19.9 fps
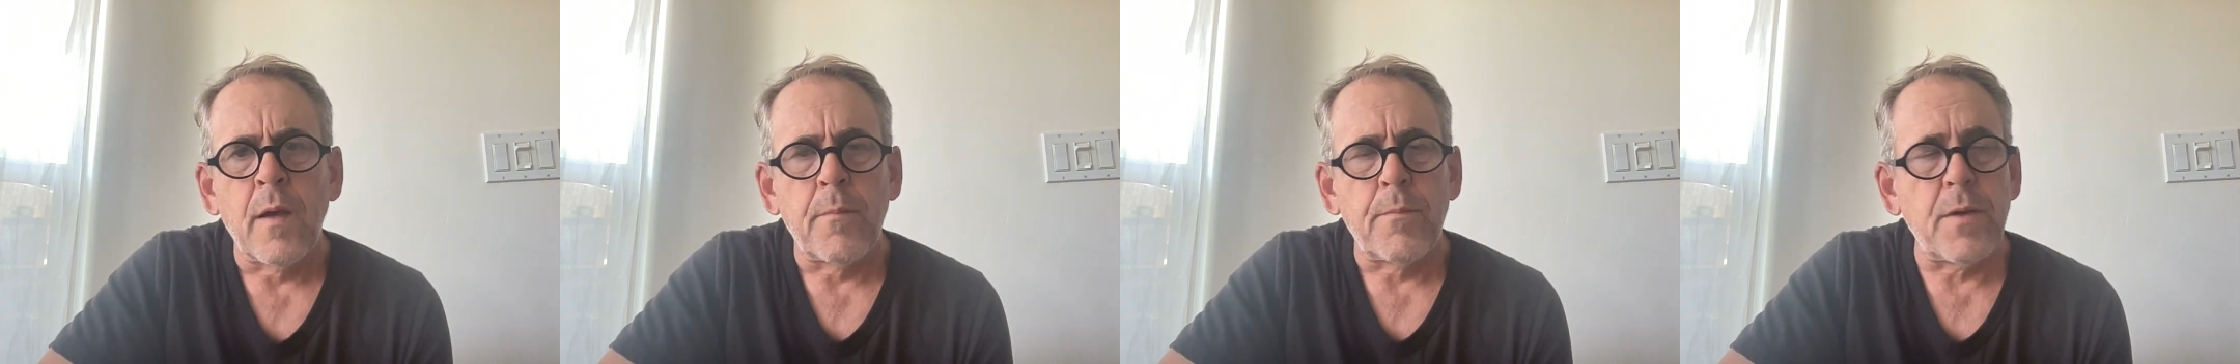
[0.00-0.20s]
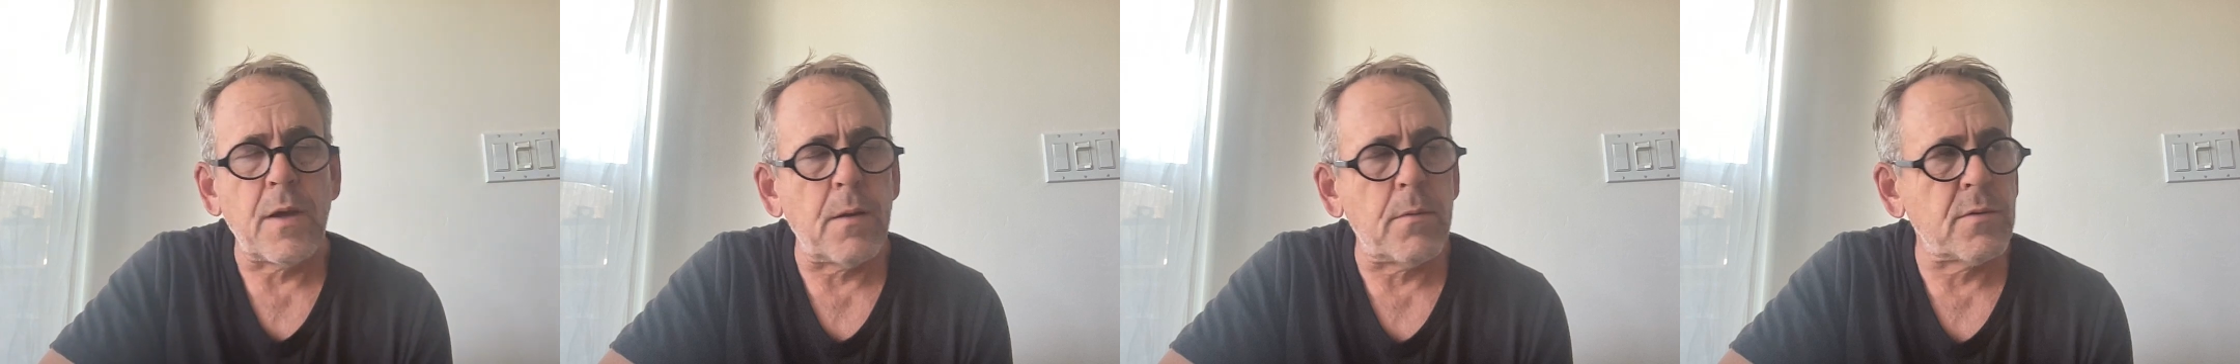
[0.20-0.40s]

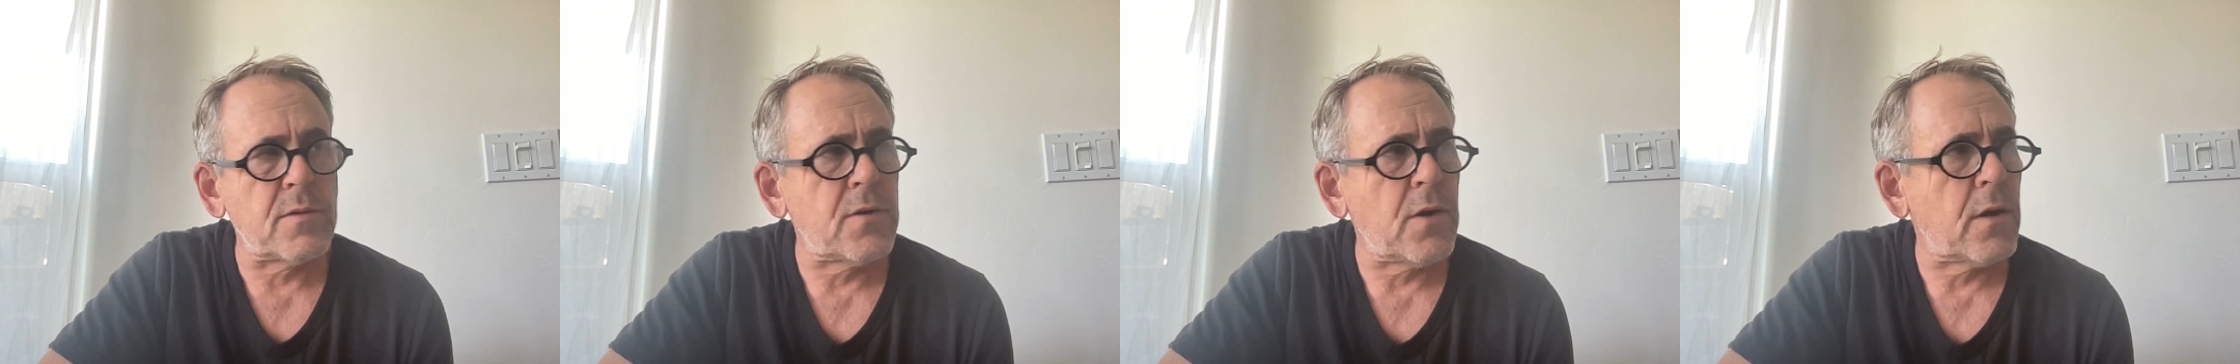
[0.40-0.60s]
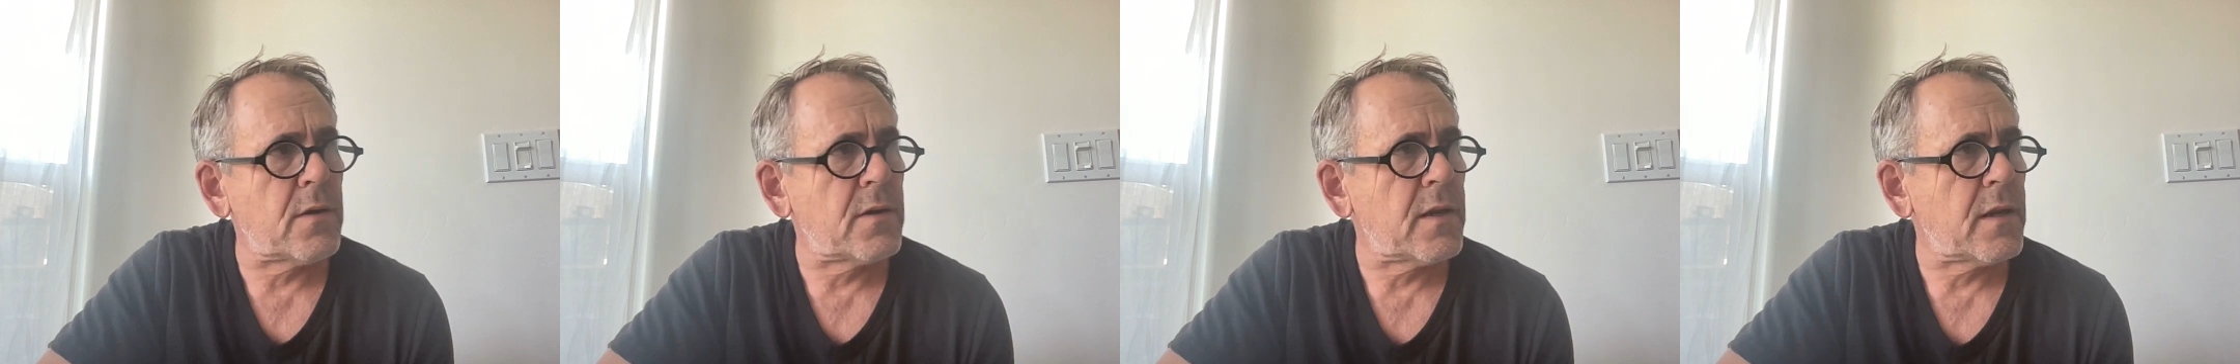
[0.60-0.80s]
be able
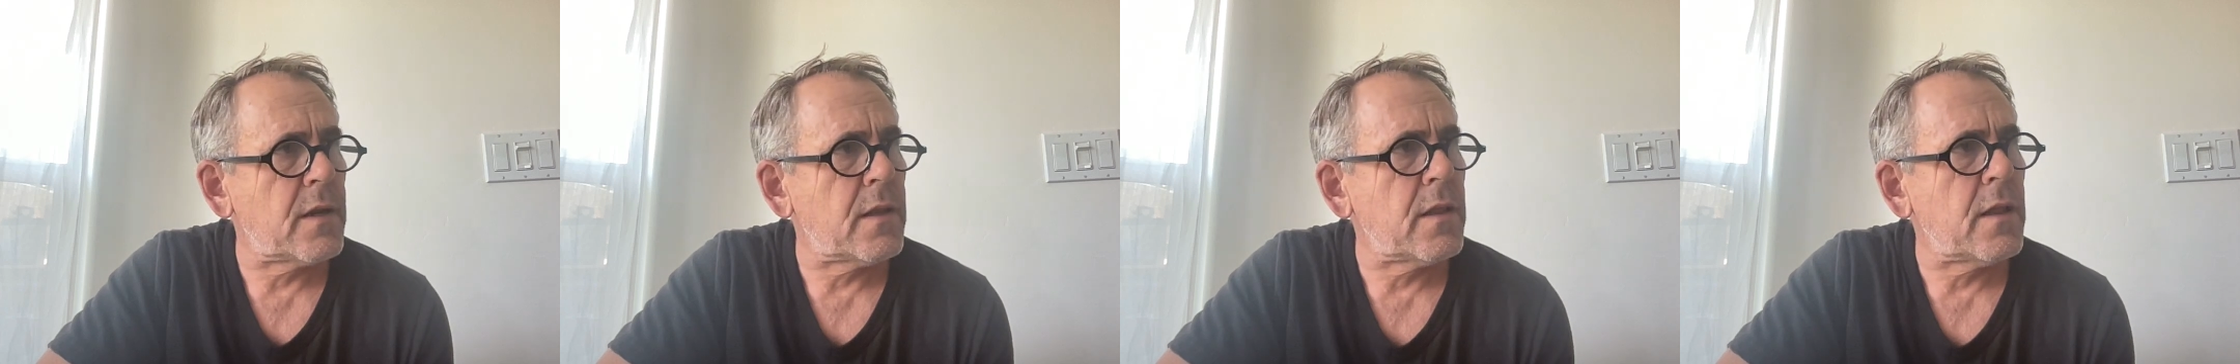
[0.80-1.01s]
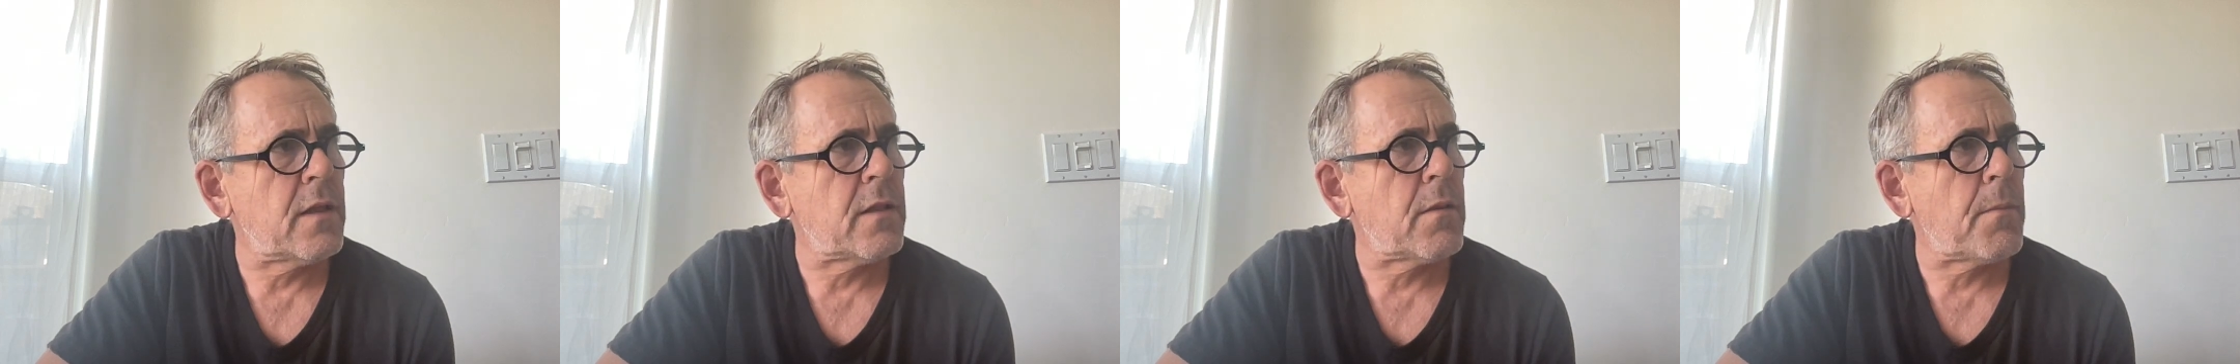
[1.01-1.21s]
to
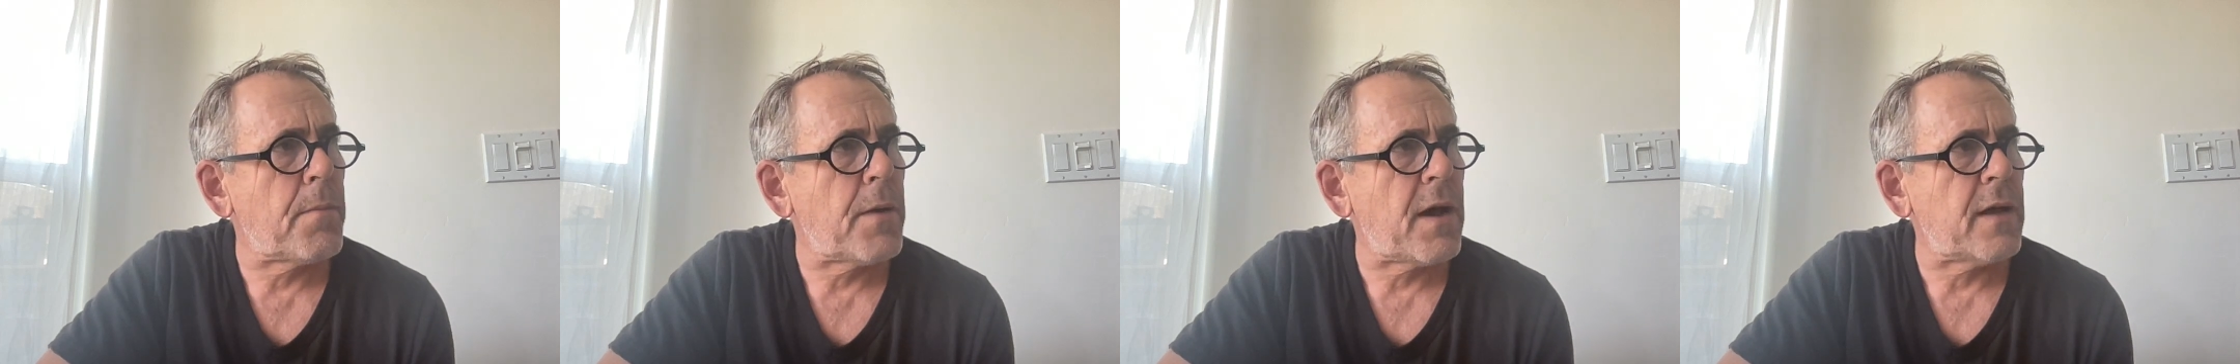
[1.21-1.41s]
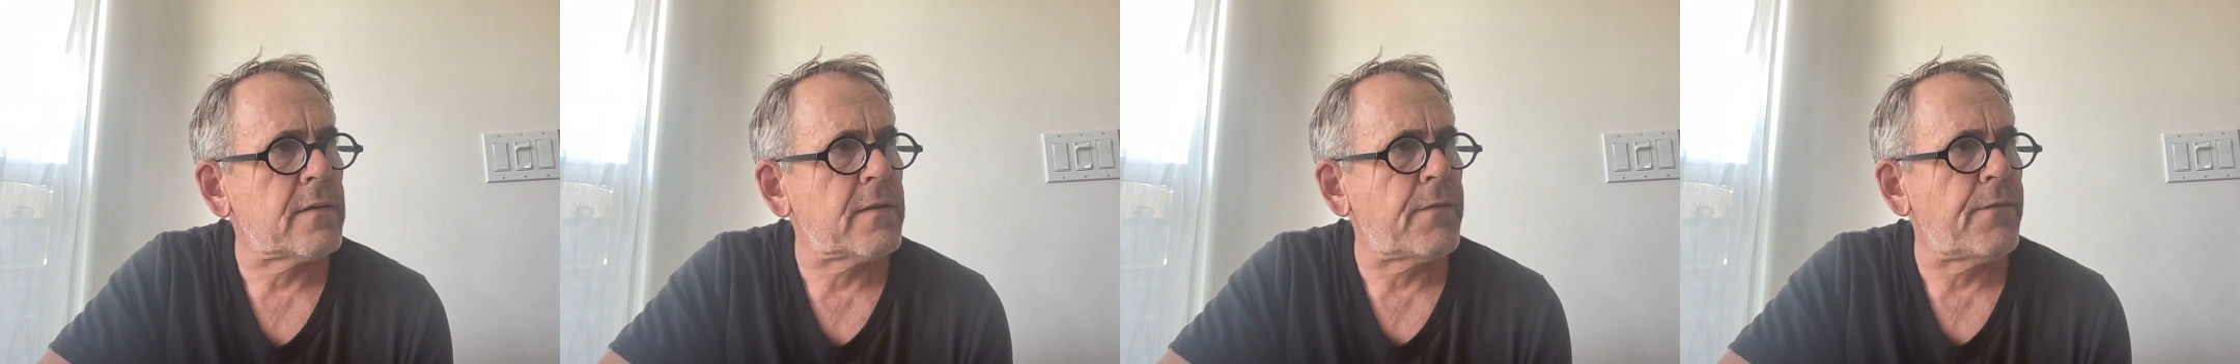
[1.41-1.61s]
articulate the
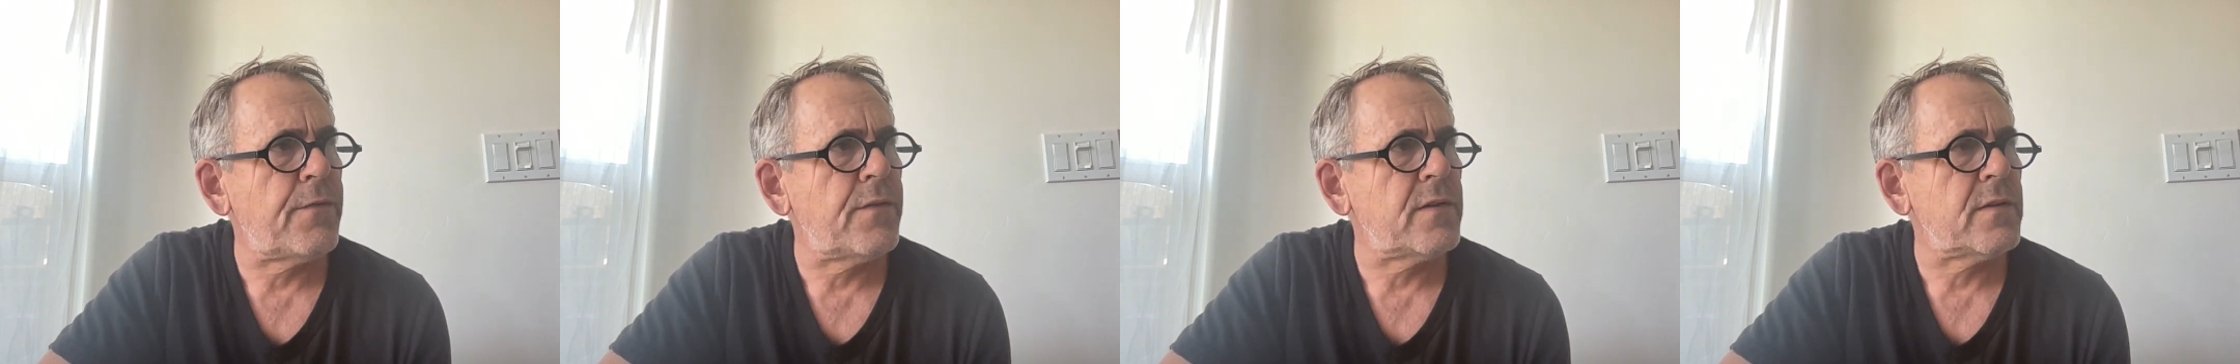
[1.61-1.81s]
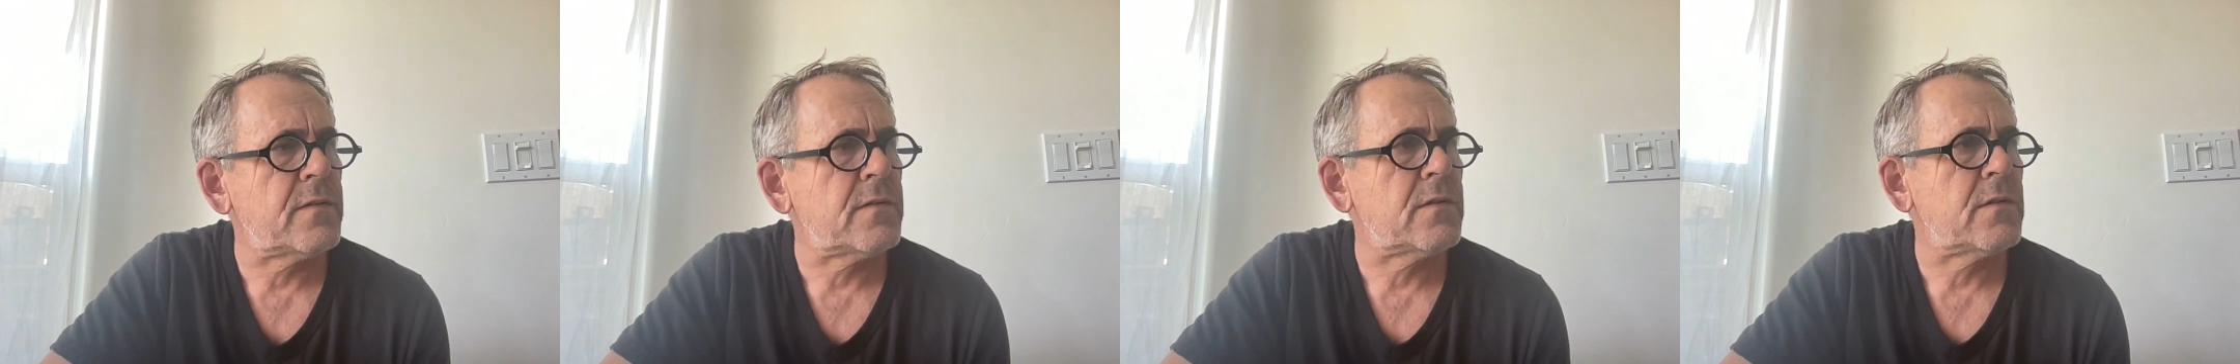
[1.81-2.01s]

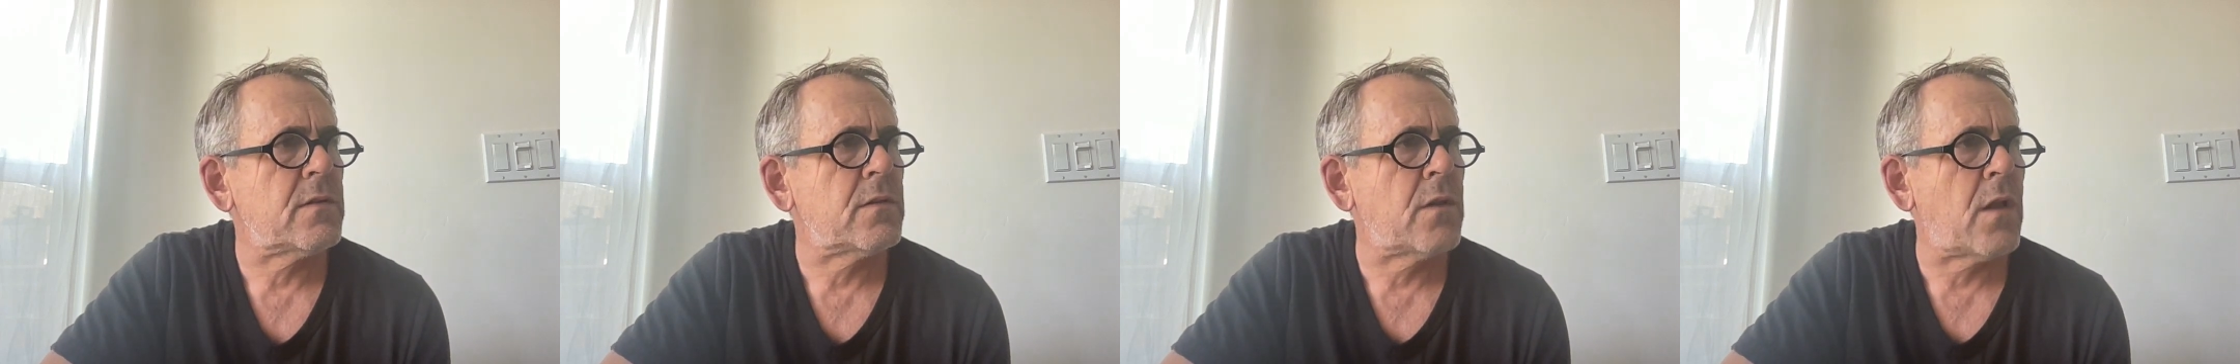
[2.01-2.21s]
pacifist